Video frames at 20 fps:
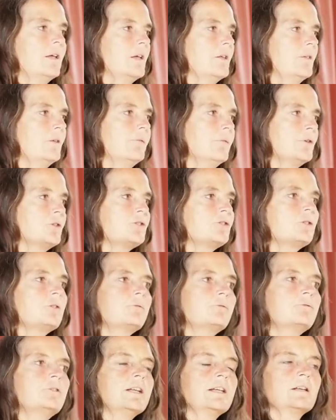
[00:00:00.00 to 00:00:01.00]
the first sort
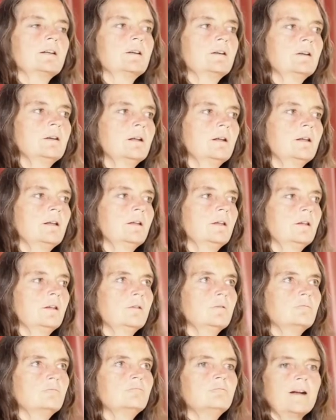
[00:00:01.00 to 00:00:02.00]
of written
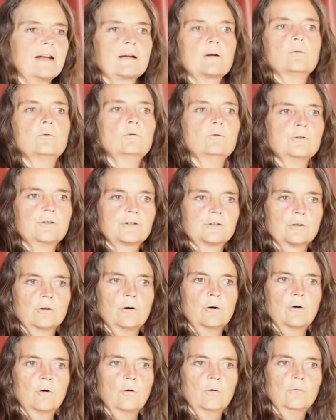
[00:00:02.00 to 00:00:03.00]
records
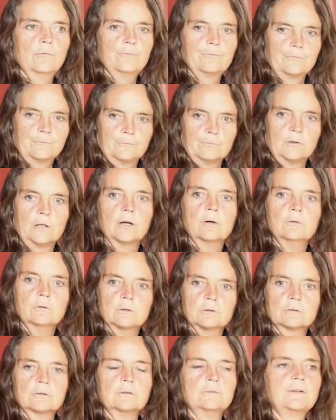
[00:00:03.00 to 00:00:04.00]
of yoga,
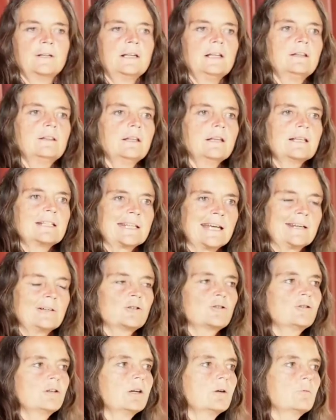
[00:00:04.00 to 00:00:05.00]
or of anything
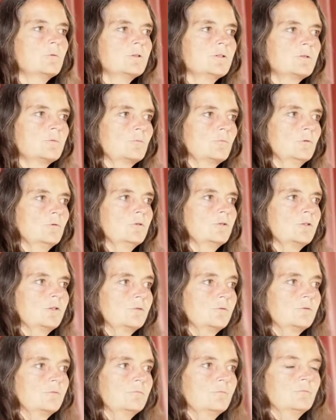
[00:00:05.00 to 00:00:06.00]
tantric,
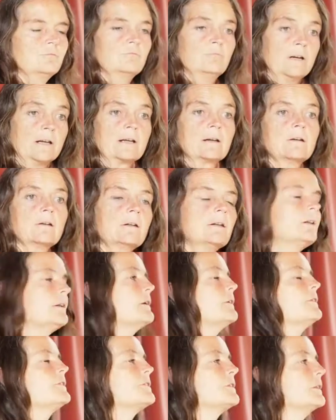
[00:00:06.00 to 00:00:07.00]
was written, and that's